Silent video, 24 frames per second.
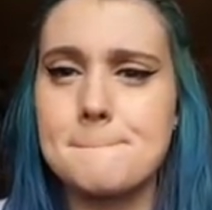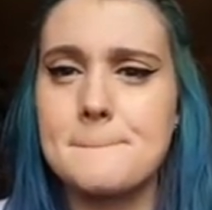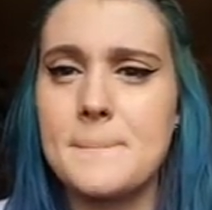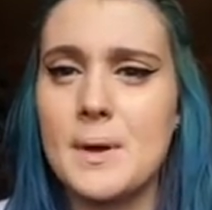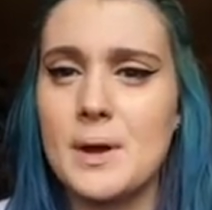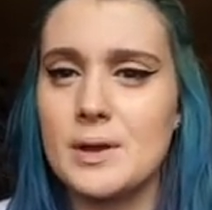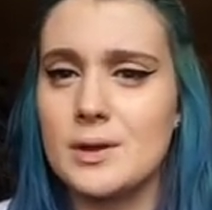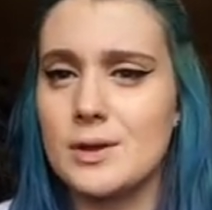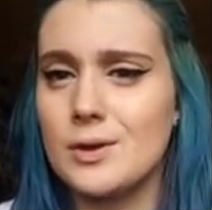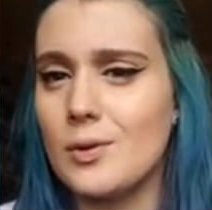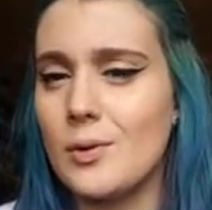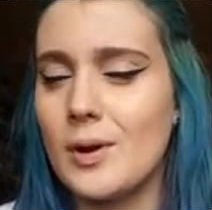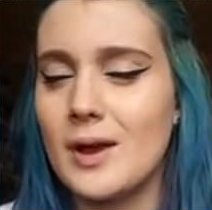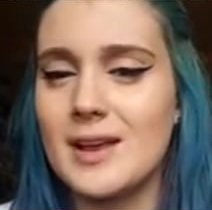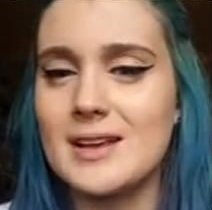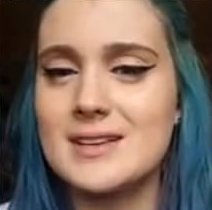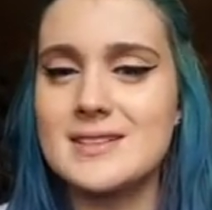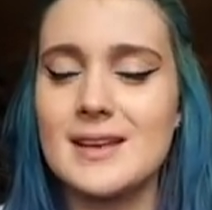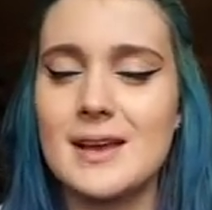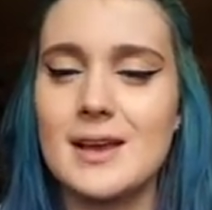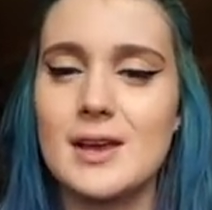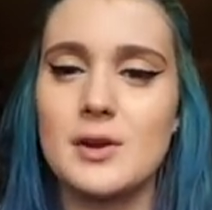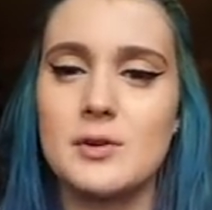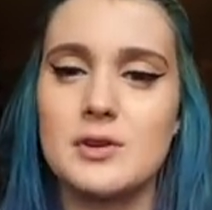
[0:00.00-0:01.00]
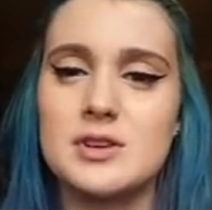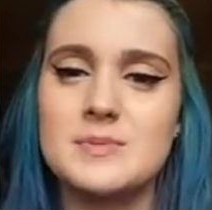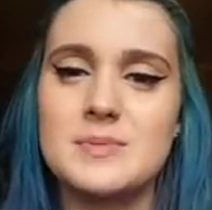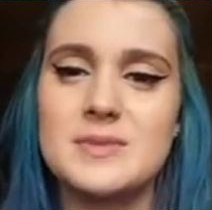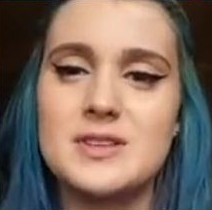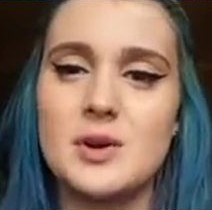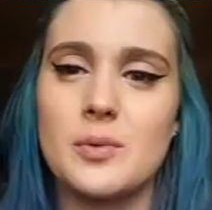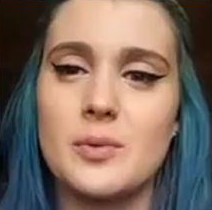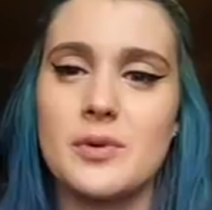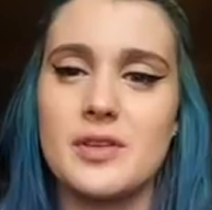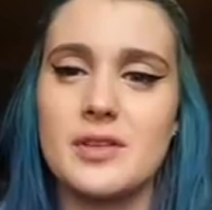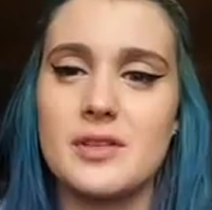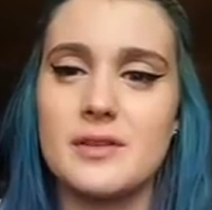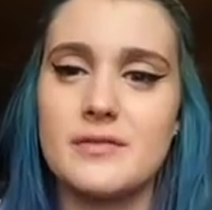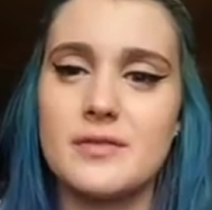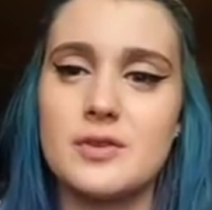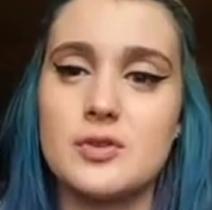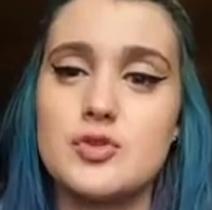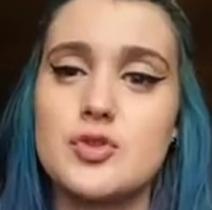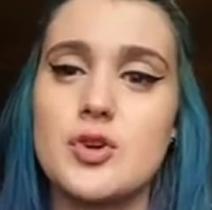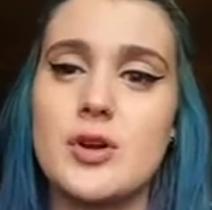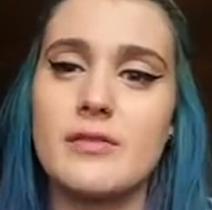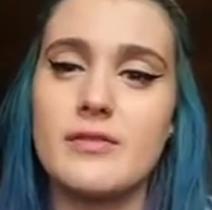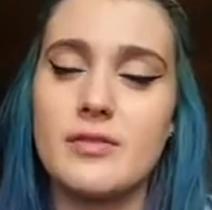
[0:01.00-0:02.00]
but, you know, I guess that can always be dealt with in the
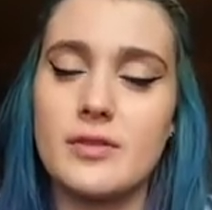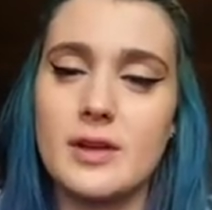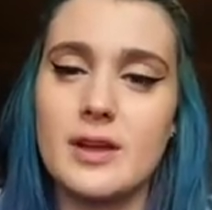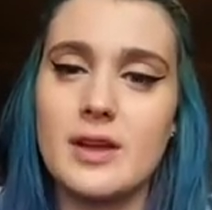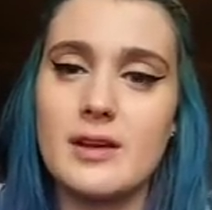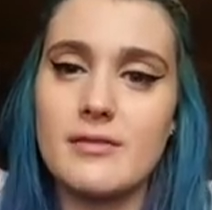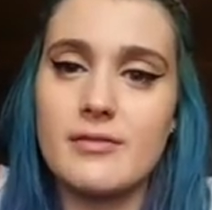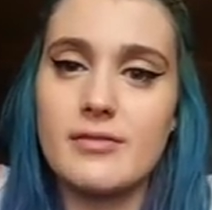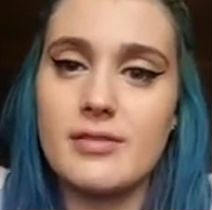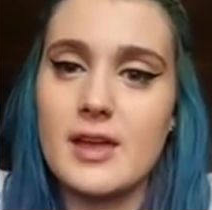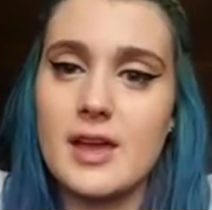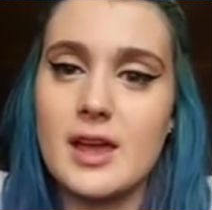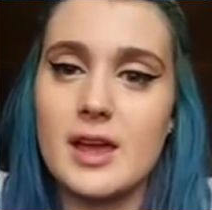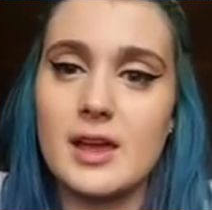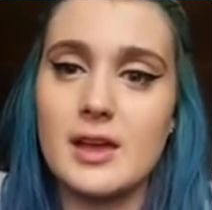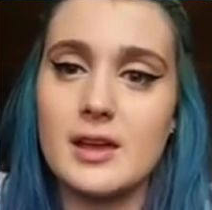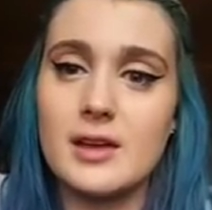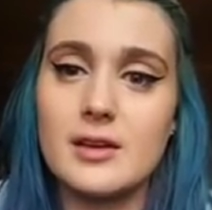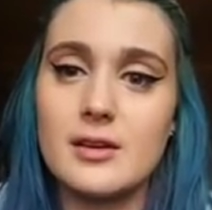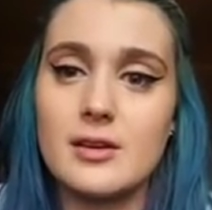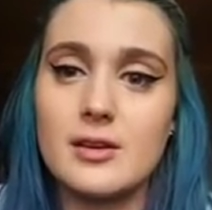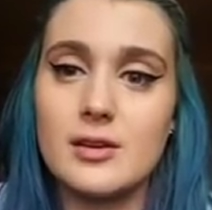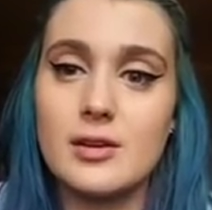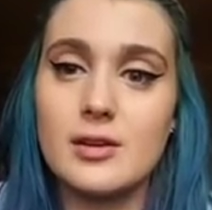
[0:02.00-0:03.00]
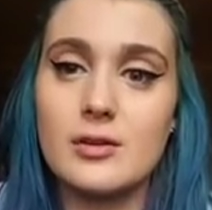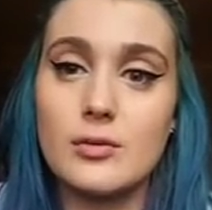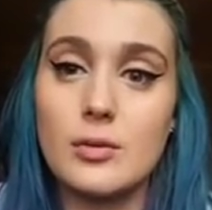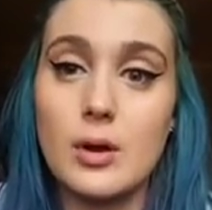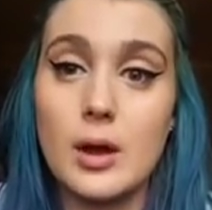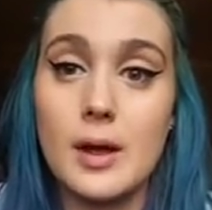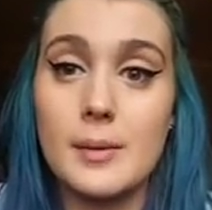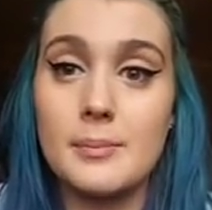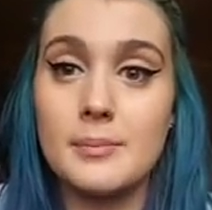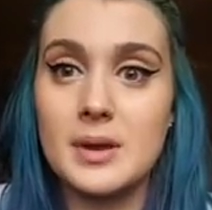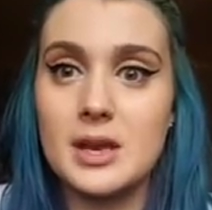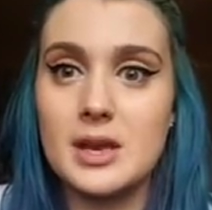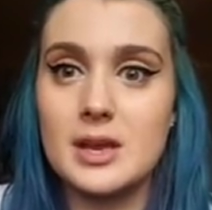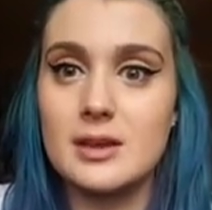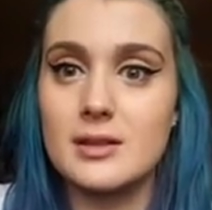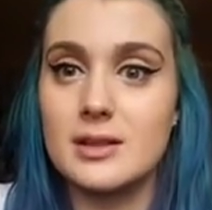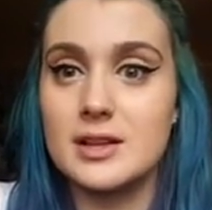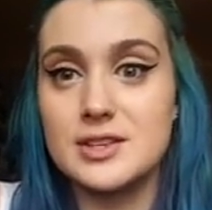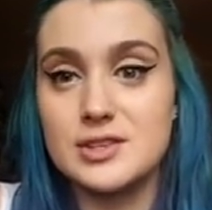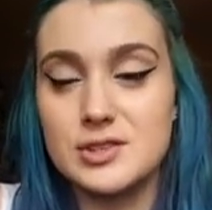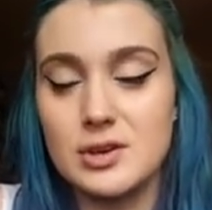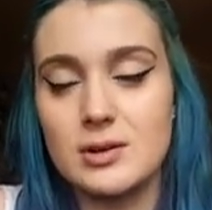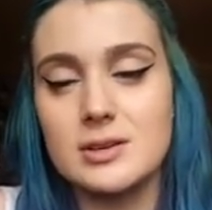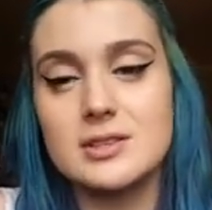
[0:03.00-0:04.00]
future. I feel like if they
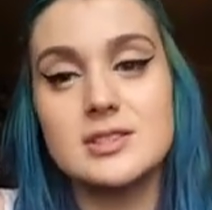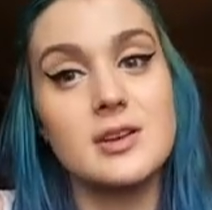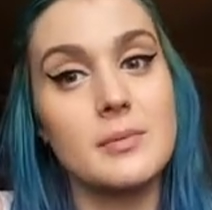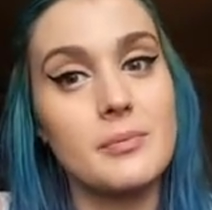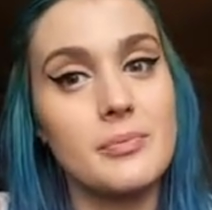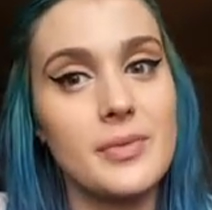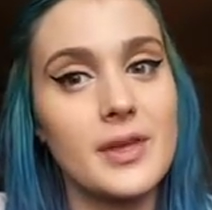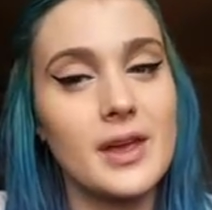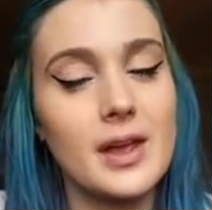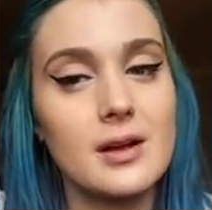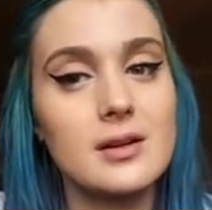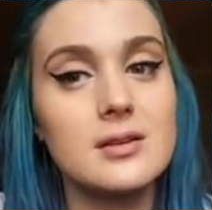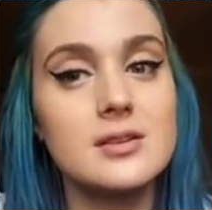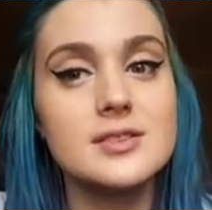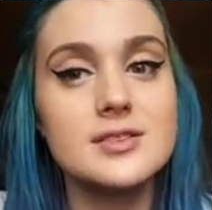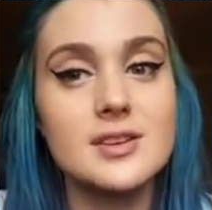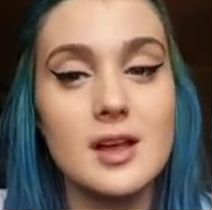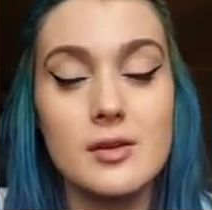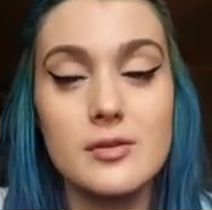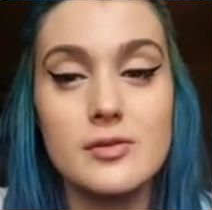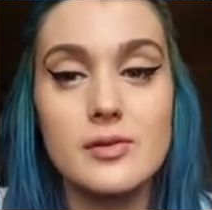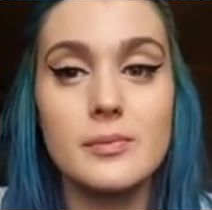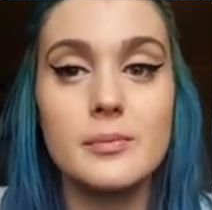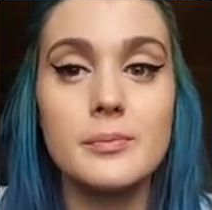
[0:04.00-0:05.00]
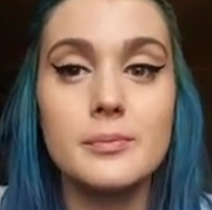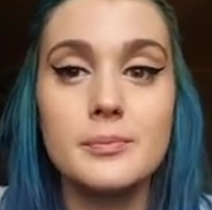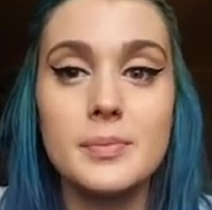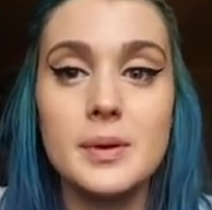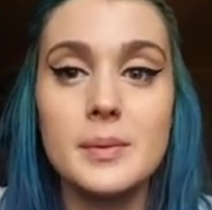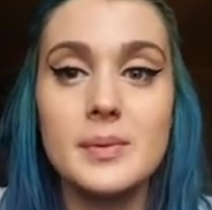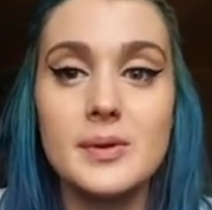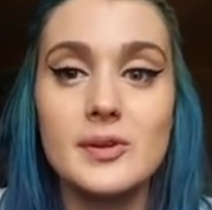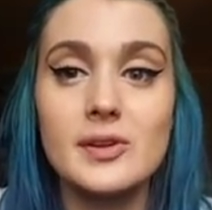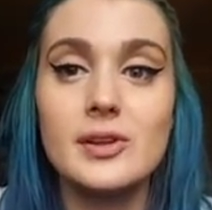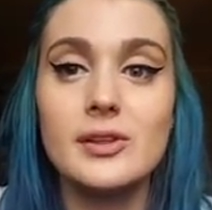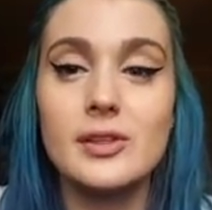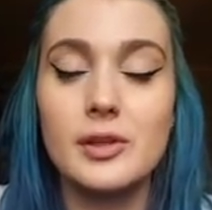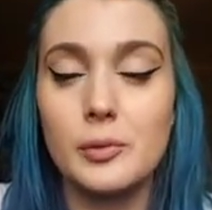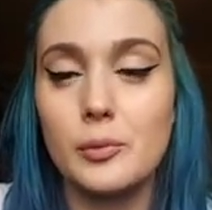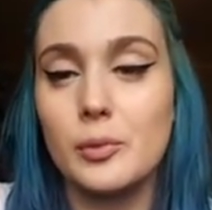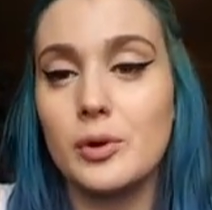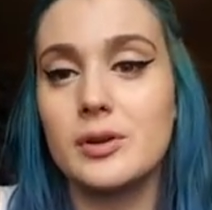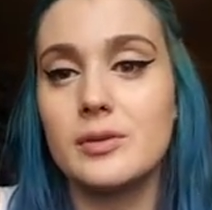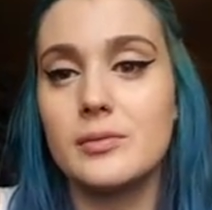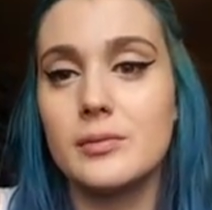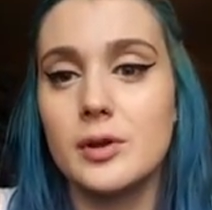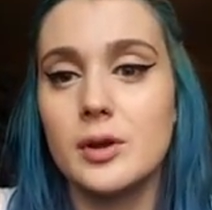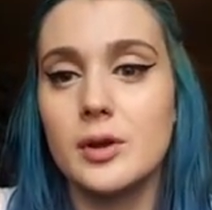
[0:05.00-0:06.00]
immediately saw something else other than BPD, they
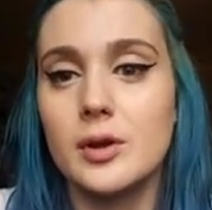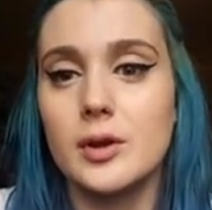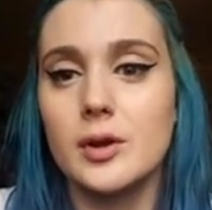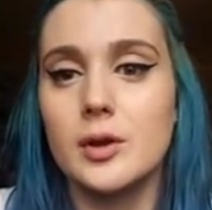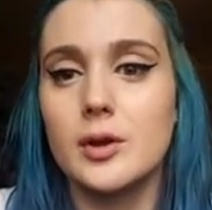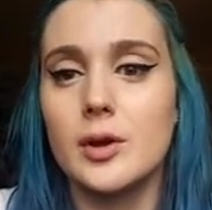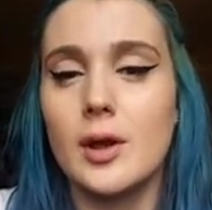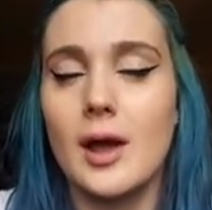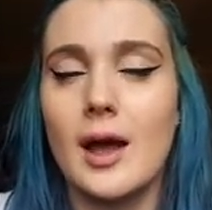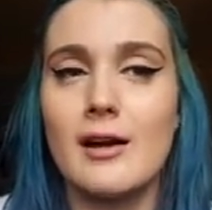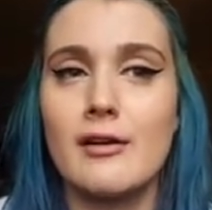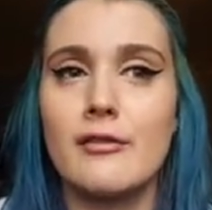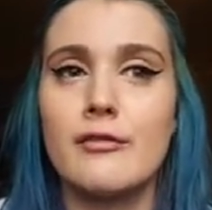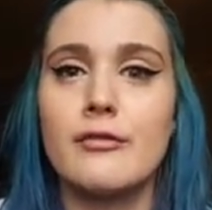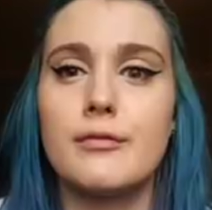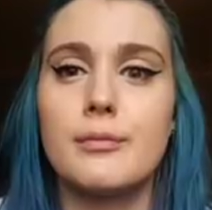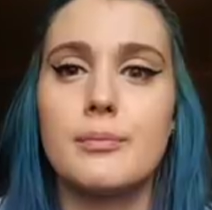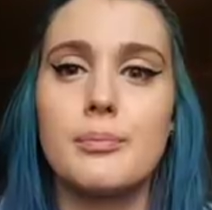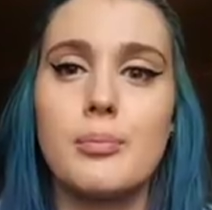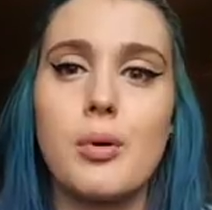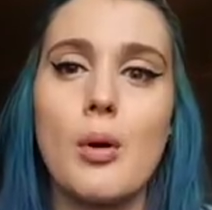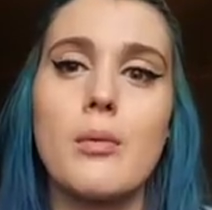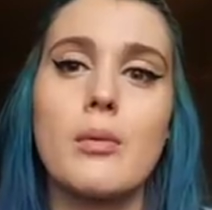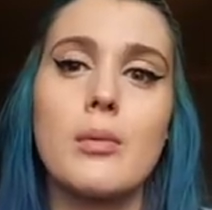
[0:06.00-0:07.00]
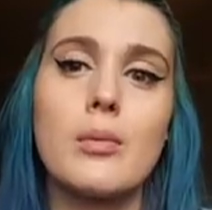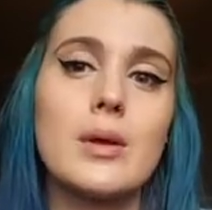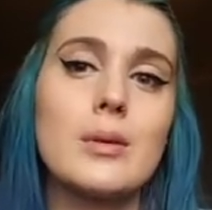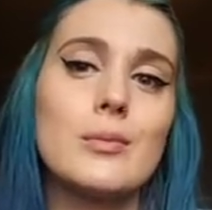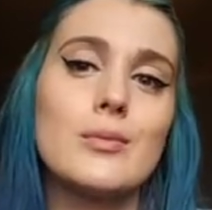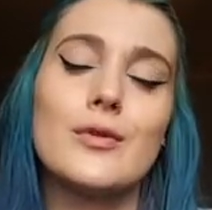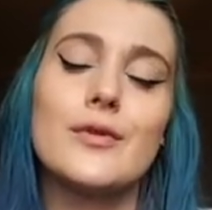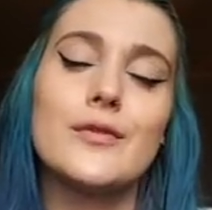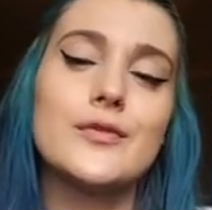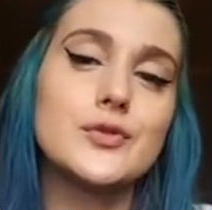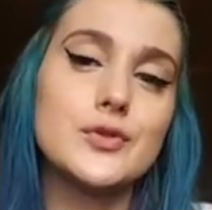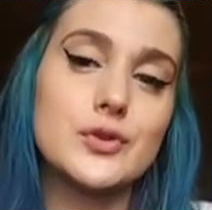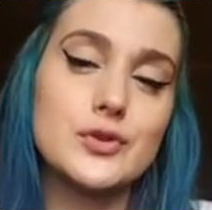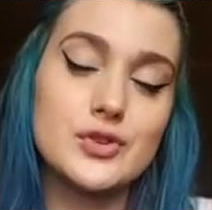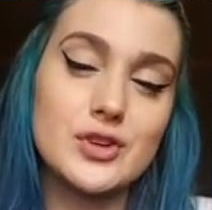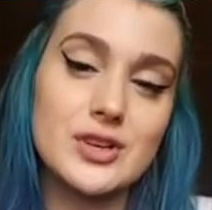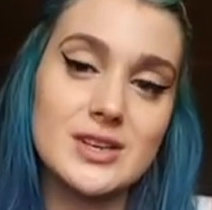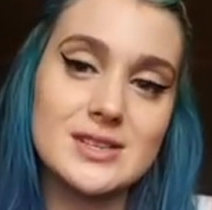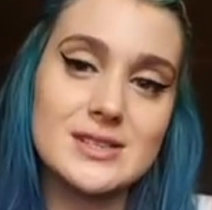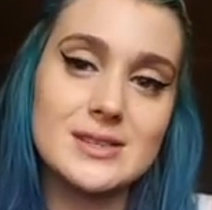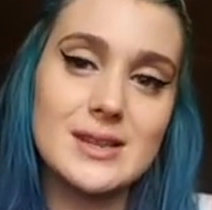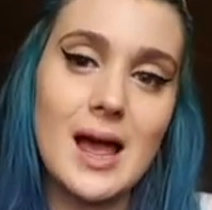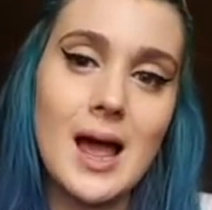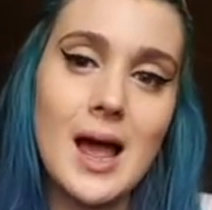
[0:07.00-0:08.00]
would have probably moved to
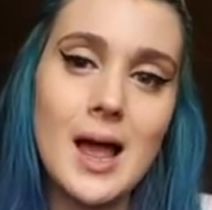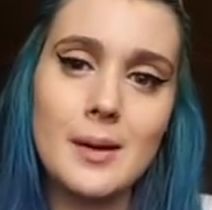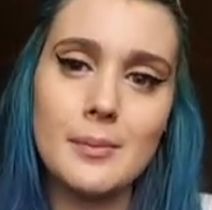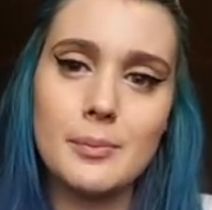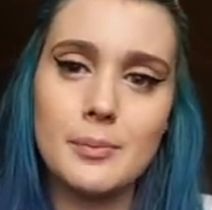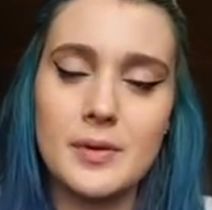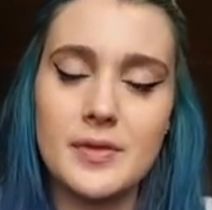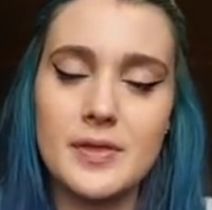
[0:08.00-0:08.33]
address that.